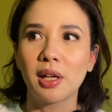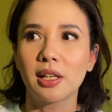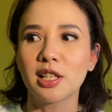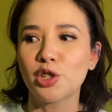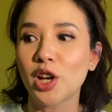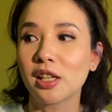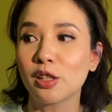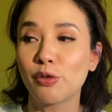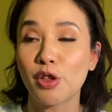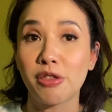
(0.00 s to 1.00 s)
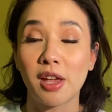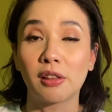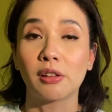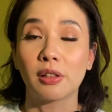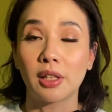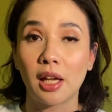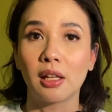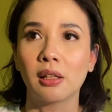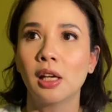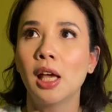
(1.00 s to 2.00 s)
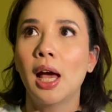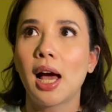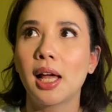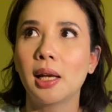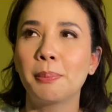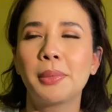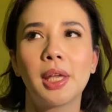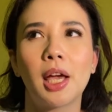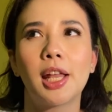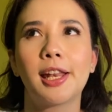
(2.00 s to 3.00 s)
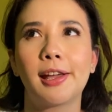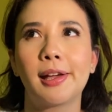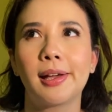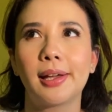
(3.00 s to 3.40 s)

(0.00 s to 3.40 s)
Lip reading: And as a child of the theater din, alam niya na